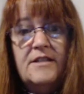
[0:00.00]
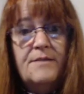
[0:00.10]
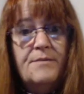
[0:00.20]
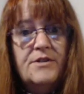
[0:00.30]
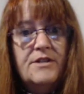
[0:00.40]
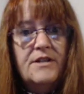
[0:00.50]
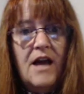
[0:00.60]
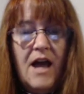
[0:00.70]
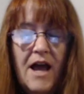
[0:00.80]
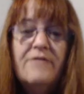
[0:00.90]
slippers.
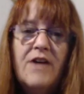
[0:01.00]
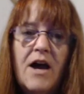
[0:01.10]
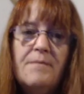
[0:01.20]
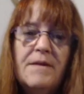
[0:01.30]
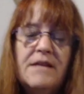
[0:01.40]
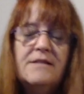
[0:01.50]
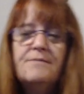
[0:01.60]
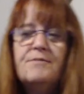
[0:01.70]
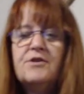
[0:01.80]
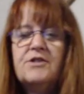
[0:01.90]
I have not made
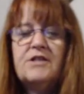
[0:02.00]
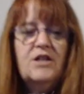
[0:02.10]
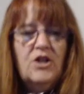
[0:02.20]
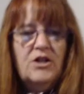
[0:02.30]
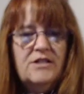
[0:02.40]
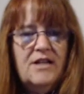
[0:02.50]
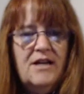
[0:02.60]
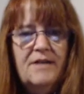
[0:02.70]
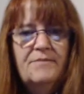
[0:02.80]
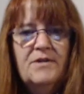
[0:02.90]
slippers in a long
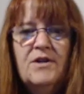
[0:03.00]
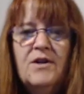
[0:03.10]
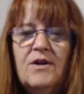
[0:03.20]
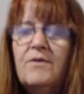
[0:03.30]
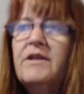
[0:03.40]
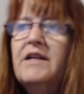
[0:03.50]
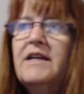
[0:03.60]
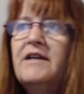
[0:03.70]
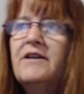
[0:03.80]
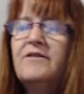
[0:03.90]
time. Well, then
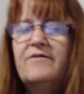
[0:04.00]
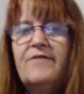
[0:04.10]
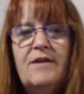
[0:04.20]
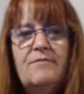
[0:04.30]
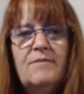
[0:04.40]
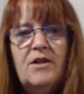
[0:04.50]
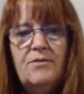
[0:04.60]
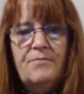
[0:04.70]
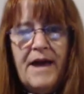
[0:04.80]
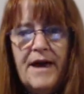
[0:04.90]
I couldn't find my
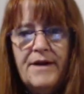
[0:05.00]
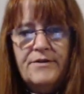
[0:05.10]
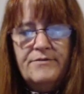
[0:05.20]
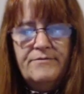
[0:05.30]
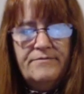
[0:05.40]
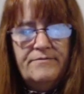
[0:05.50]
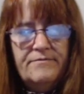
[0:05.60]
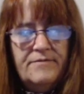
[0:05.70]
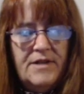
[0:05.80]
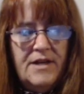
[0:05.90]
little pattern,
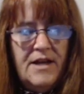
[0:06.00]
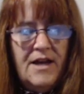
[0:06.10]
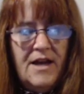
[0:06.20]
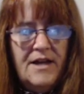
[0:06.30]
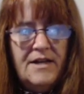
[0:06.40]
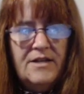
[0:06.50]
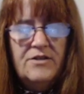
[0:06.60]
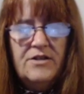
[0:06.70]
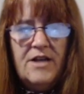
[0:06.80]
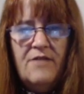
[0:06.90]
and I
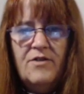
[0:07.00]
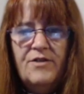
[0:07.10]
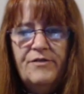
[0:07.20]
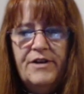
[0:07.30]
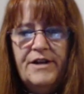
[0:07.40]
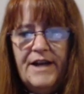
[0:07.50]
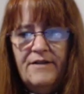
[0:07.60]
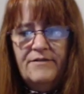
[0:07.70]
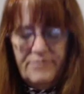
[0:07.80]
used to have one written out,